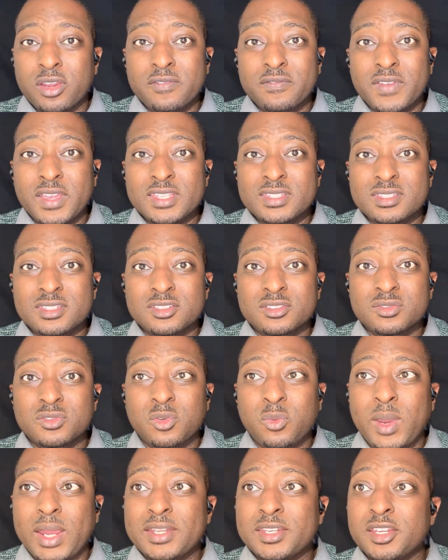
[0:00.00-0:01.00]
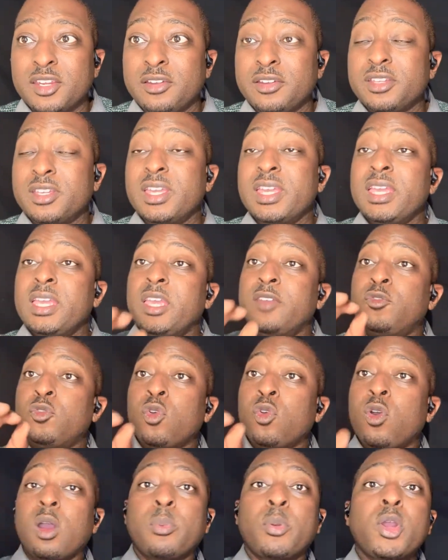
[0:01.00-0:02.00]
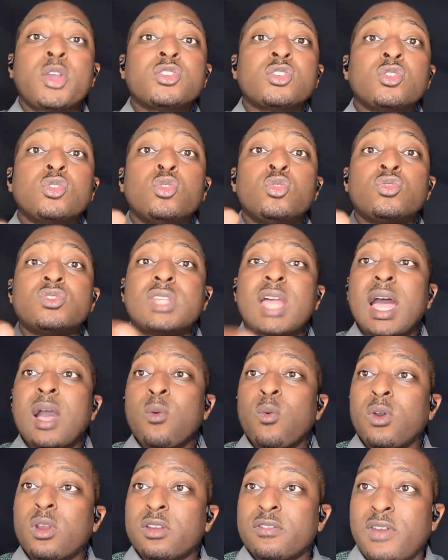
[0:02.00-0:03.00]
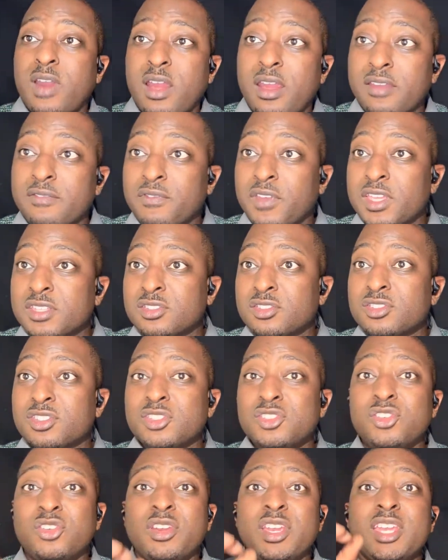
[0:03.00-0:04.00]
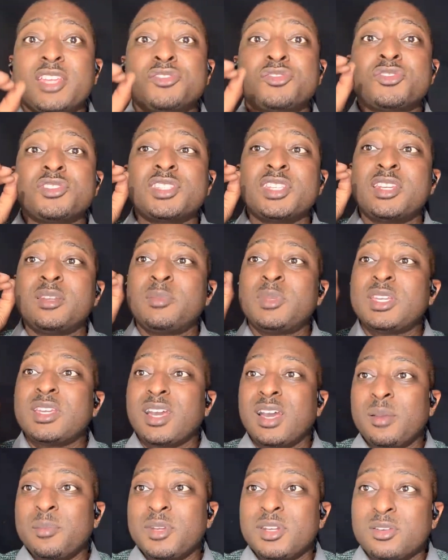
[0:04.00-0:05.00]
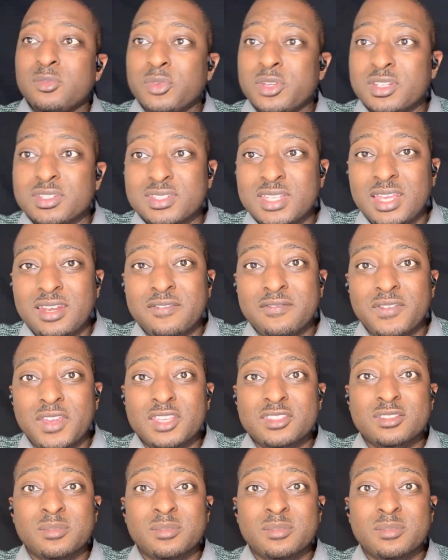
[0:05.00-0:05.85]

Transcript: investing criteria. If you are a person who's not one of our investors and you're interested in becoming a real estate investor,